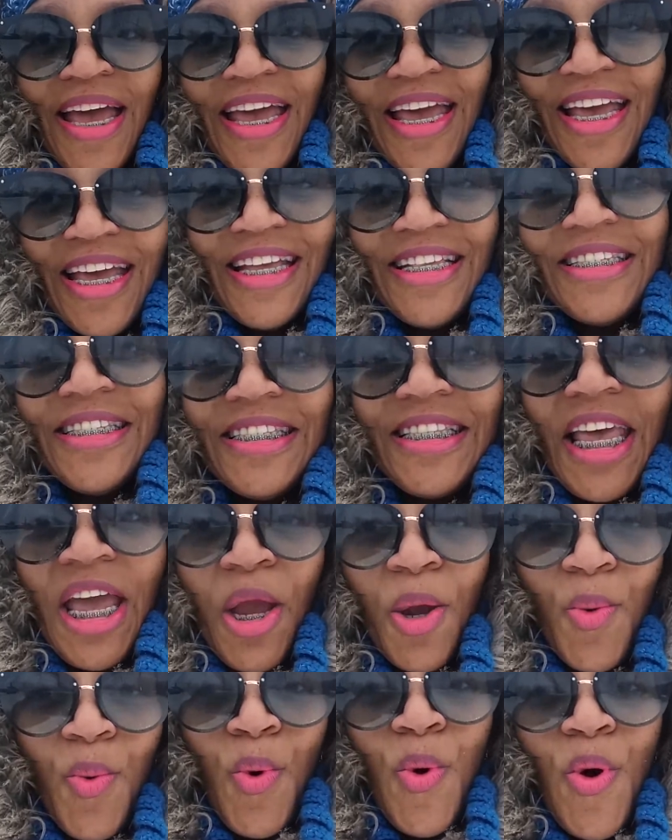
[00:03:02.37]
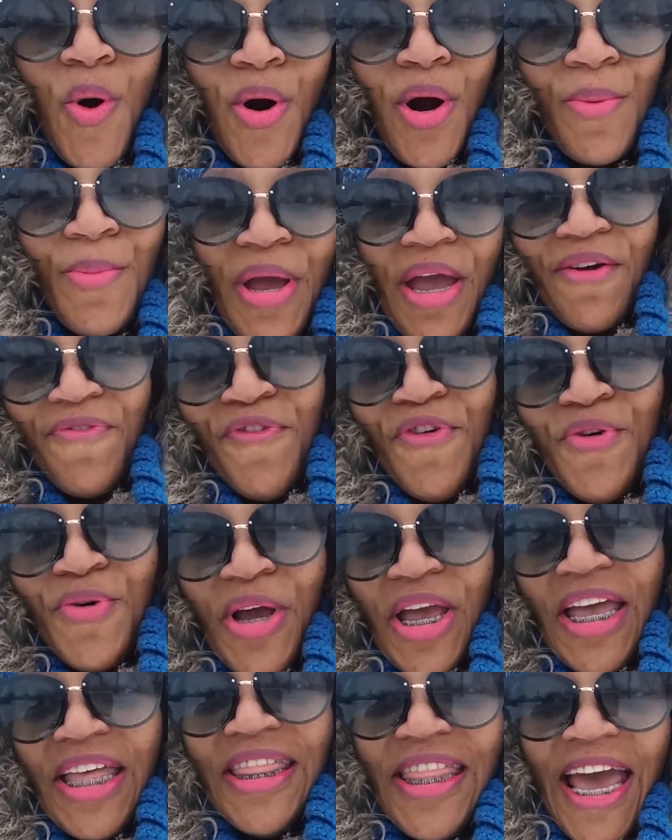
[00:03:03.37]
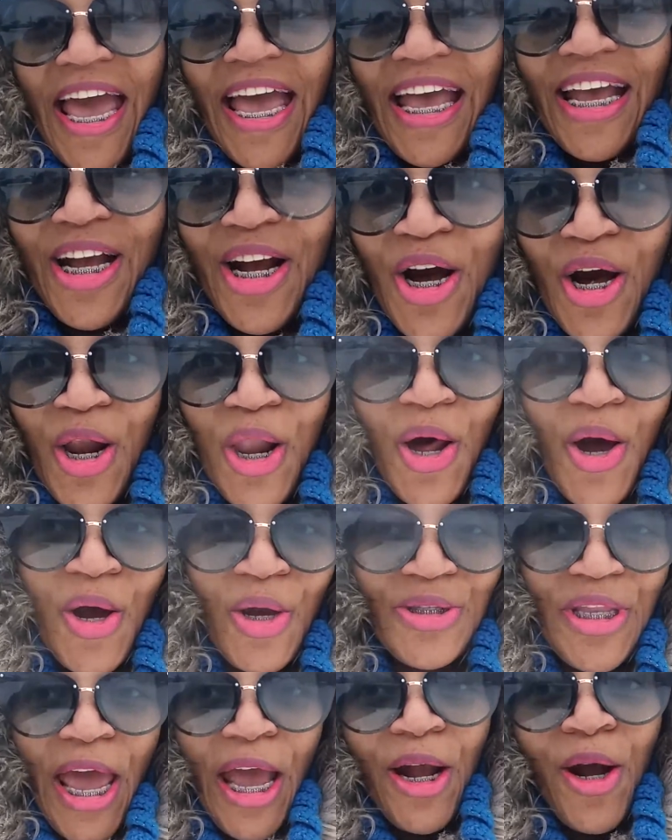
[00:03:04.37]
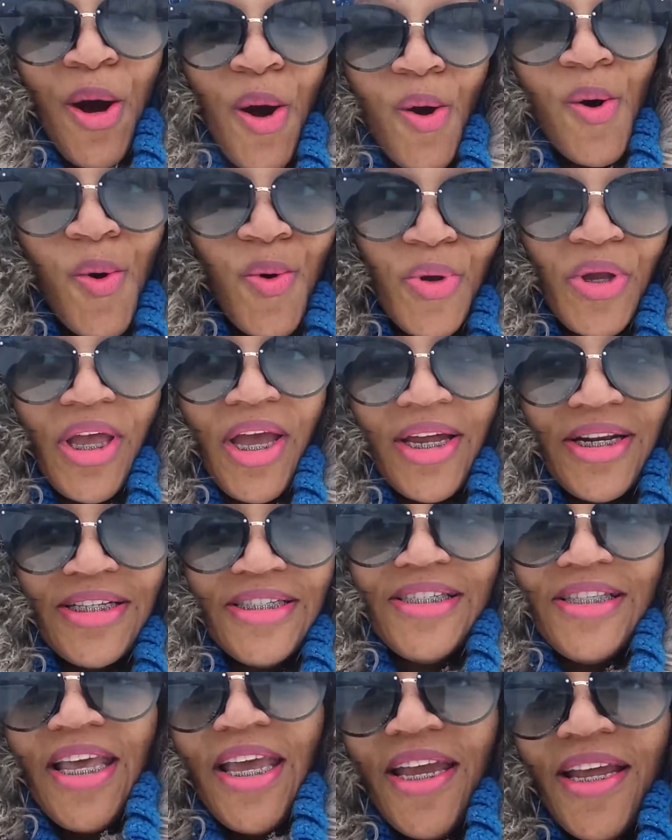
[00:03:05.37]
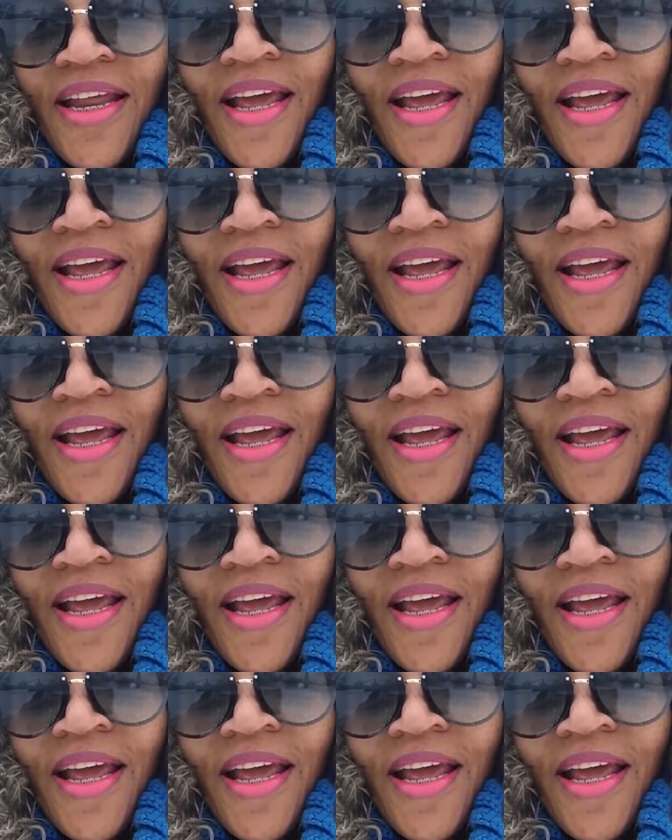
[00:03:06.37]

and stay warm if you're in that cold kind of state.